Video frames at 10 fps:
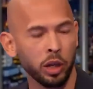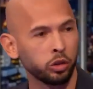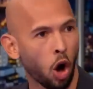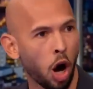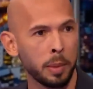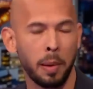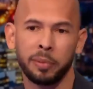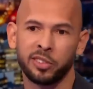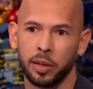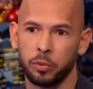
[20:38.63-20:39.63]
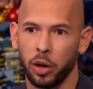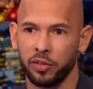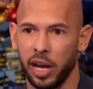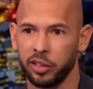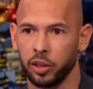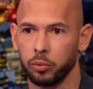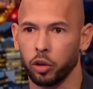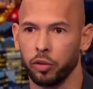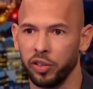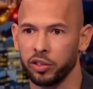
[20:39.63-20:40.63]
Let's arm them up and send them to Afghanistan. I'm sure
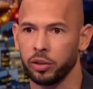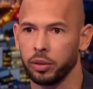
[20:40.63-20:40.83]
they'll fix it.